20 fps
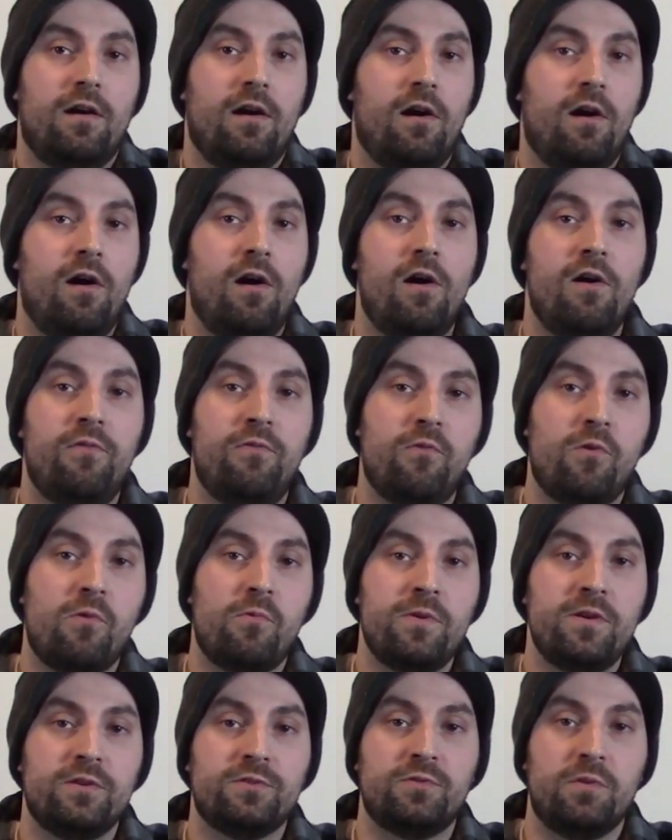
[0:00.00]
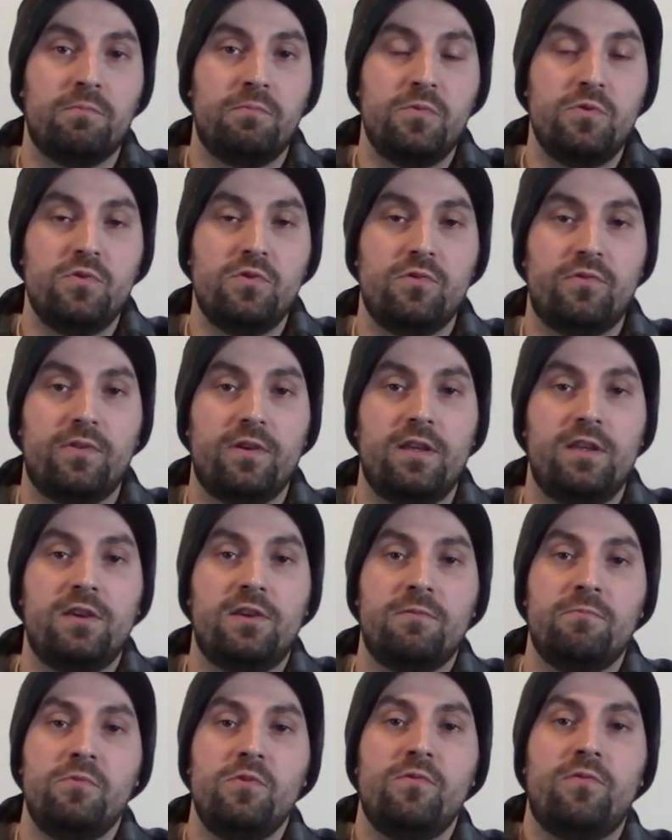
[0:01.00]
All 4 wheels will move, and you
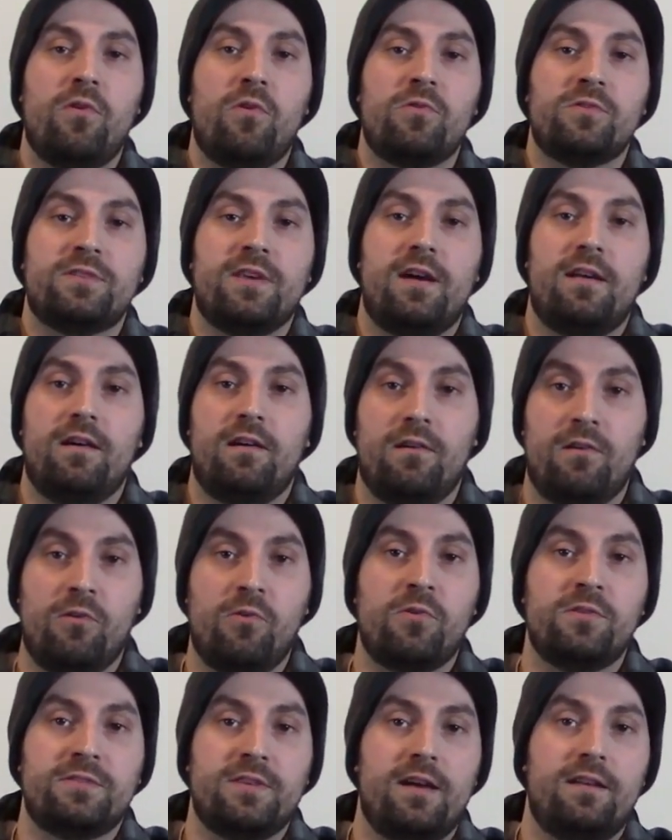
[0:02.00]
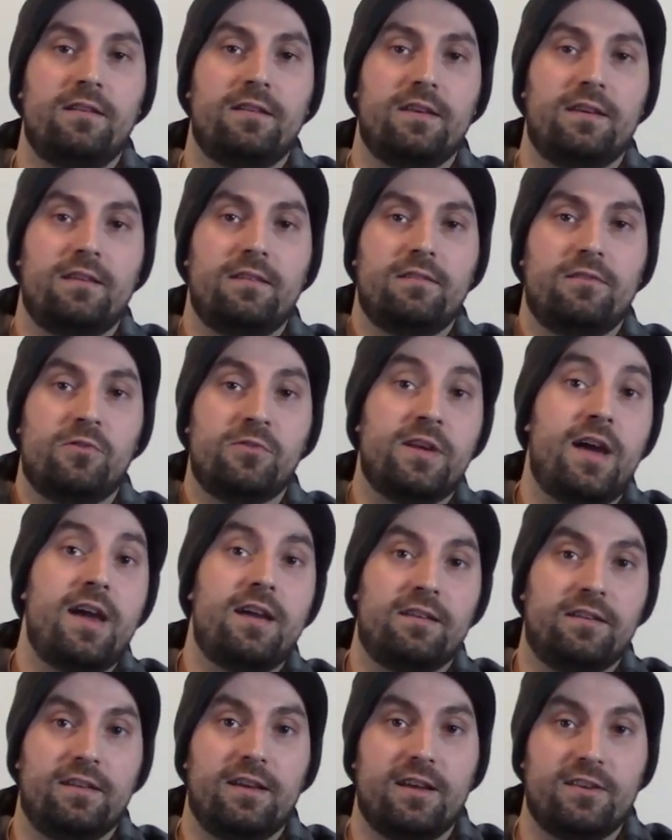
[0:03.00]
can move horizontally, or
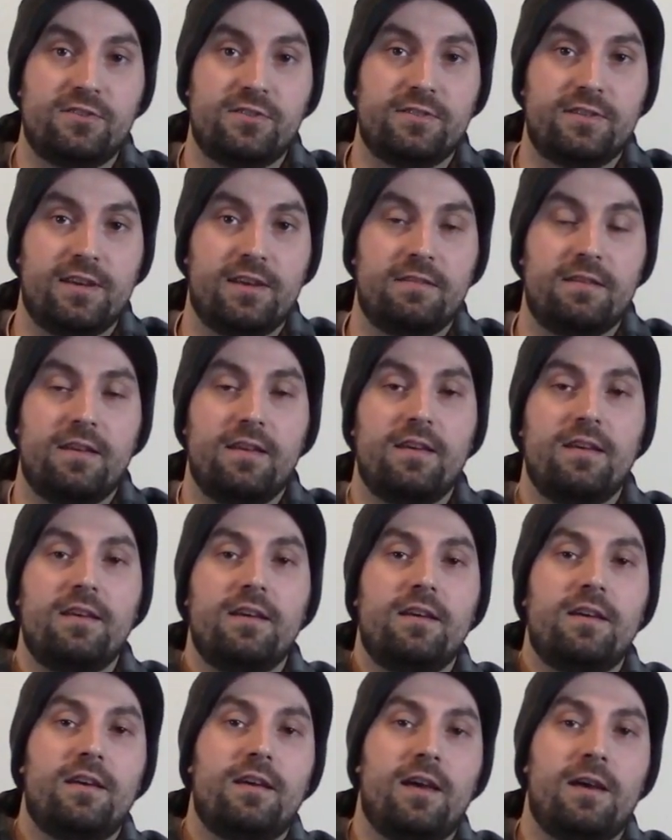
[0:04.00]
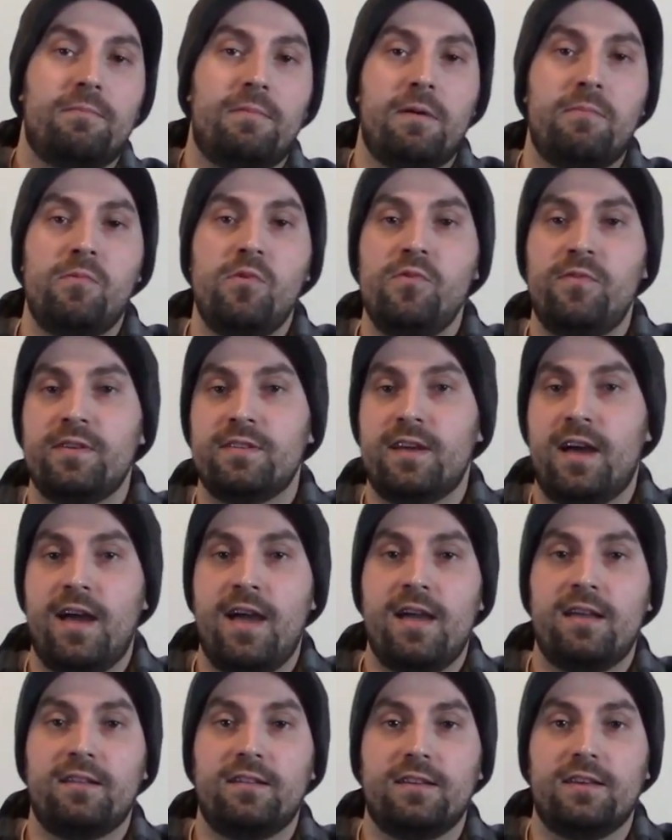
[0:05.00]
diagonally, I should say. And by moving
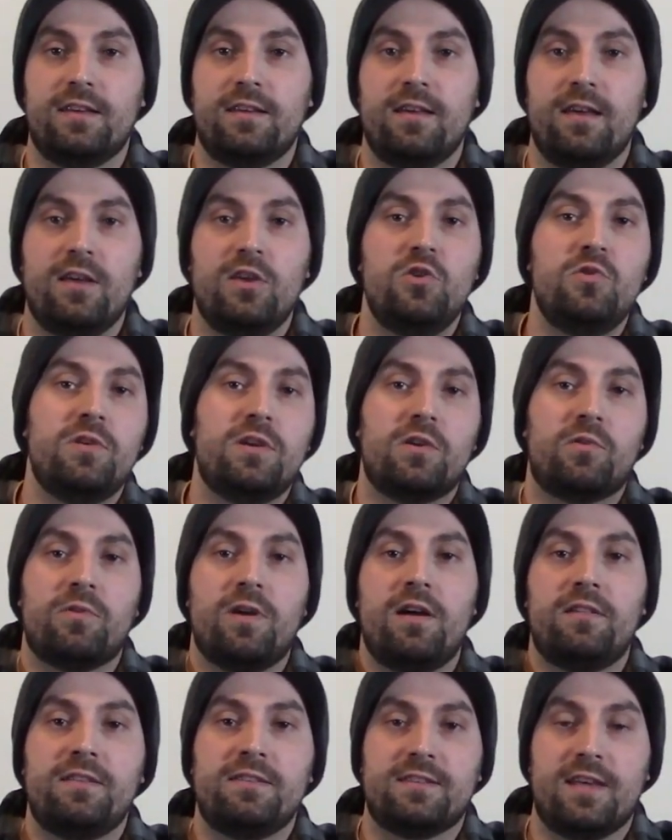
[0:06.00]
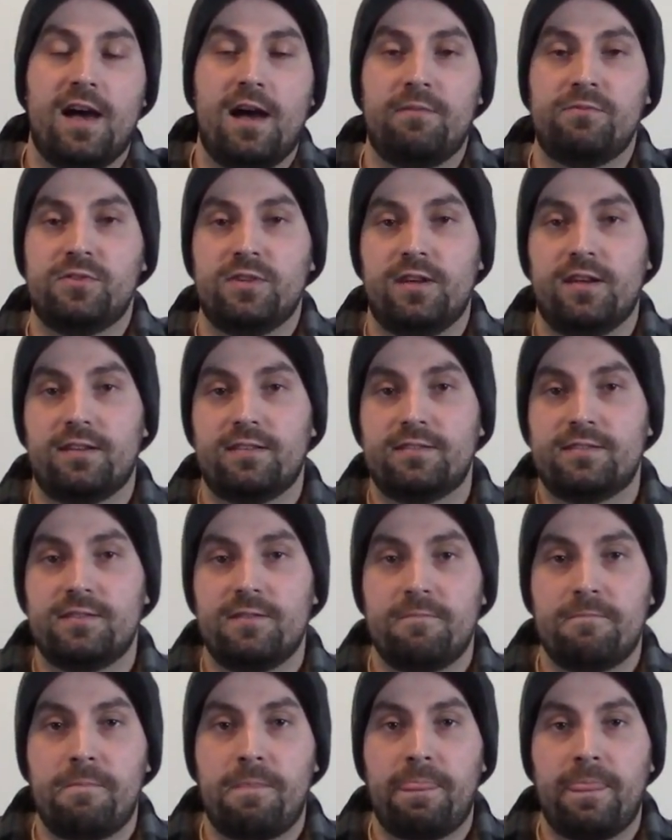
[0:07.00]
diagonally, you can get around these objects.
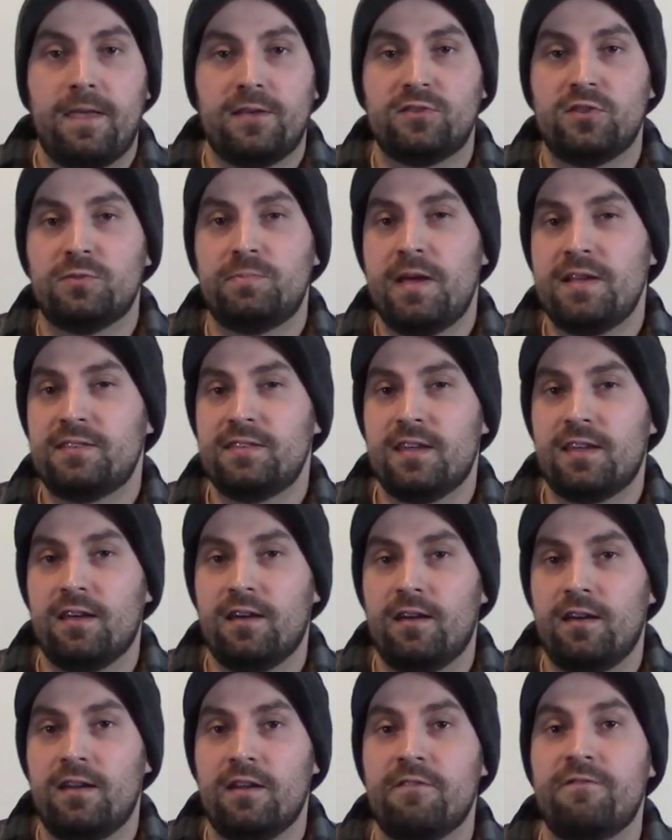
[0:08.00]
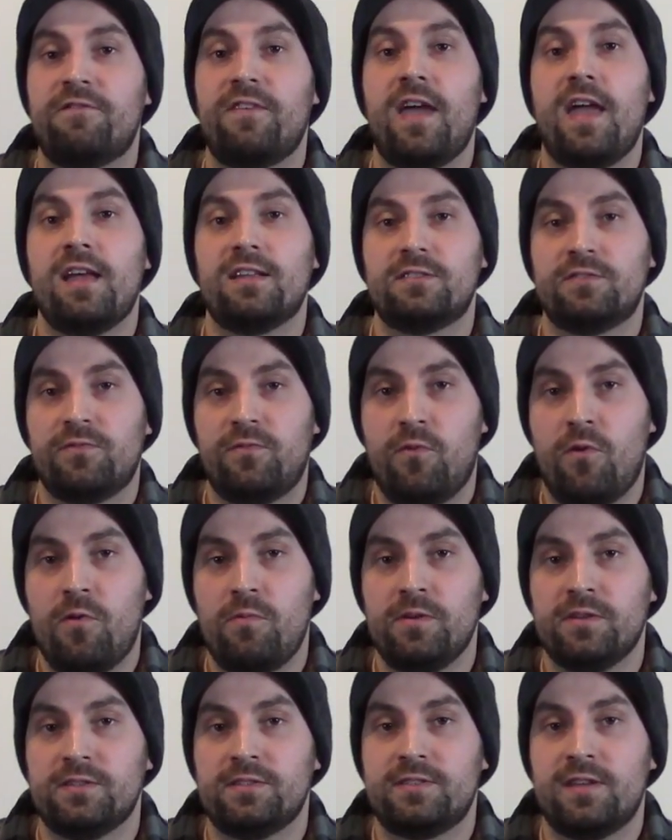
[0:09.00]
So it's basically an advanced
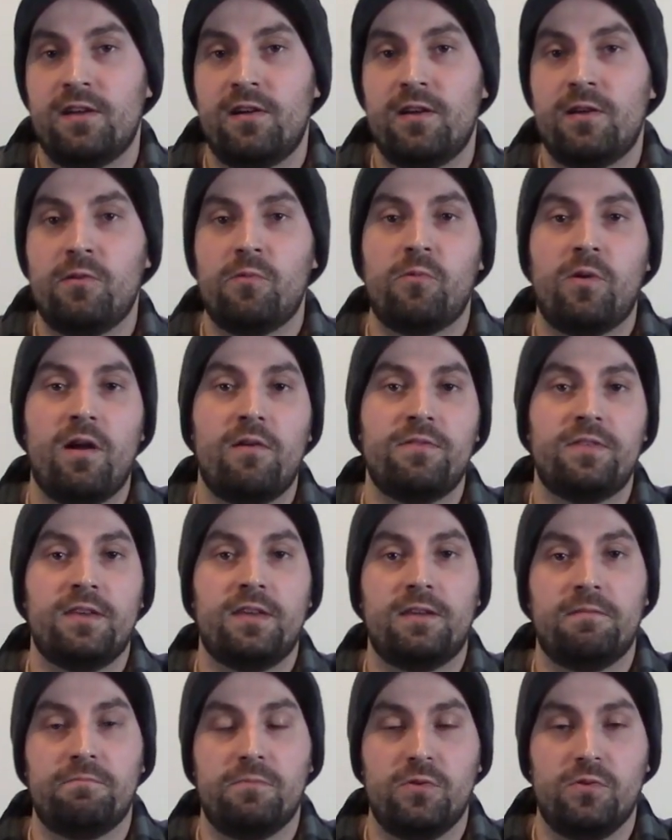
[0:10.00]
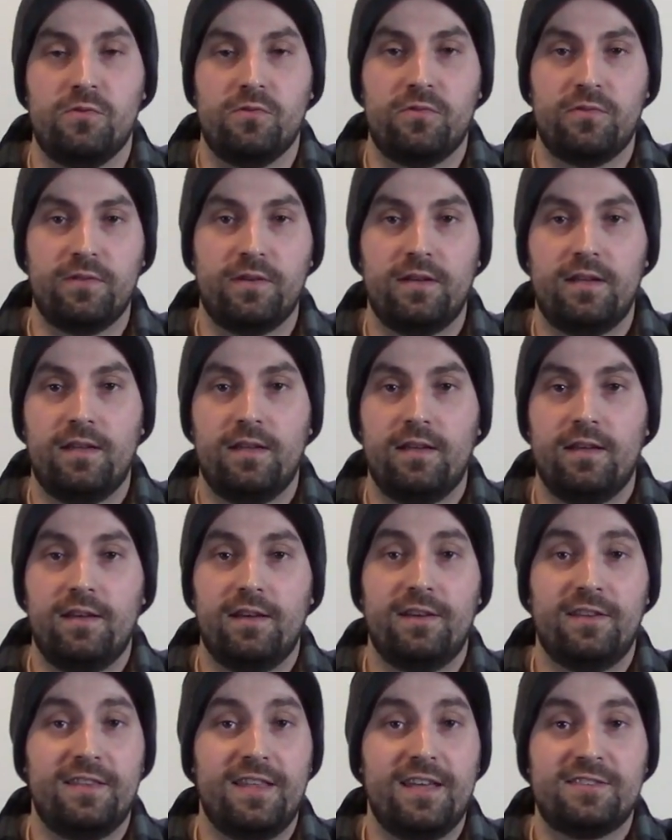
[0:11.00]
4-wheel steering where everything can move.
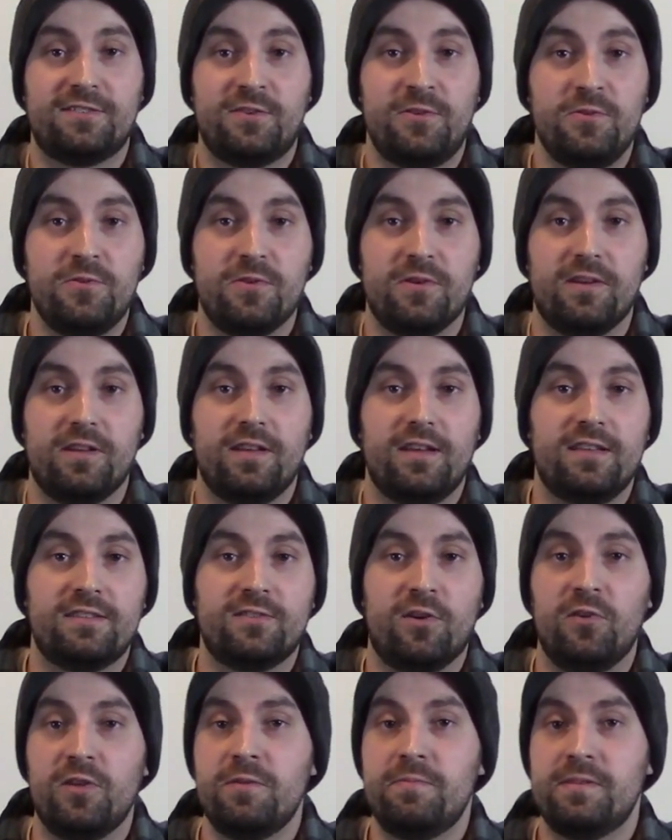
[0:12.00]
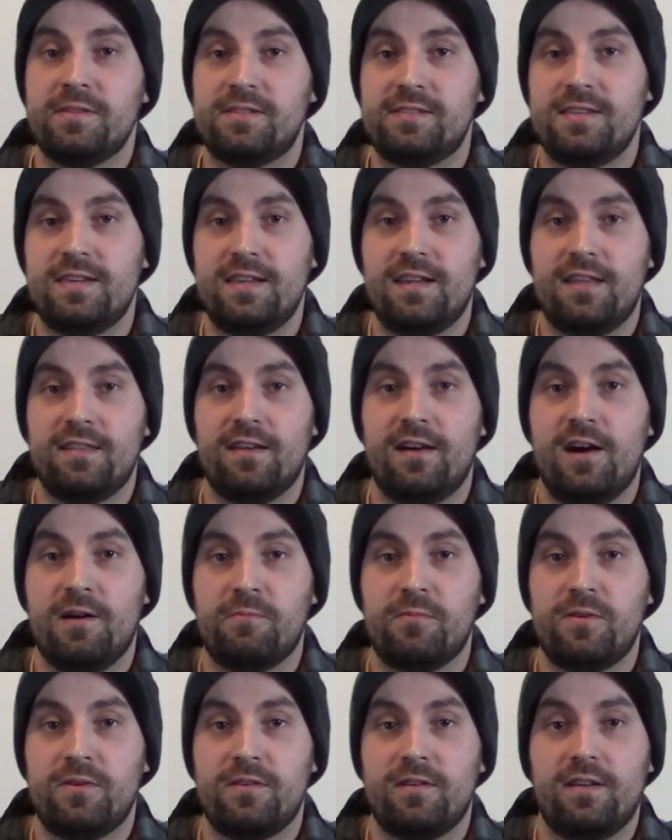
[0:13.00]
And that's cool. It's only been seen on the
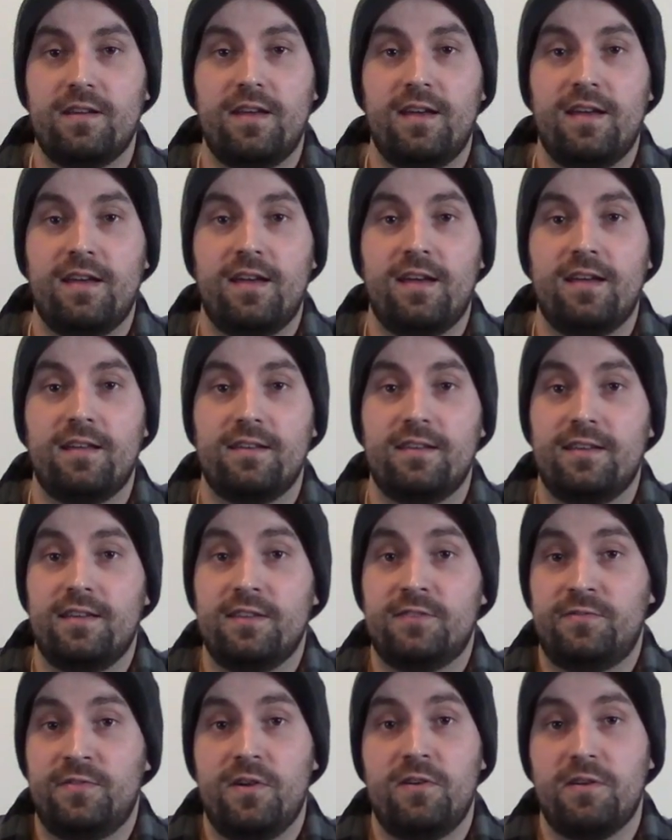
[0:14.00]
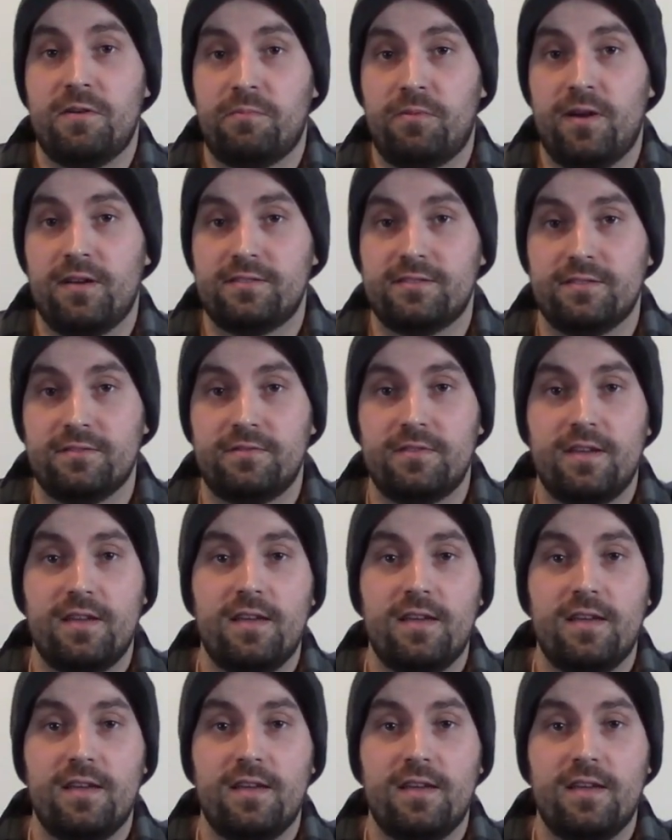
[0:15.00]
Hummer, and it's very impressive.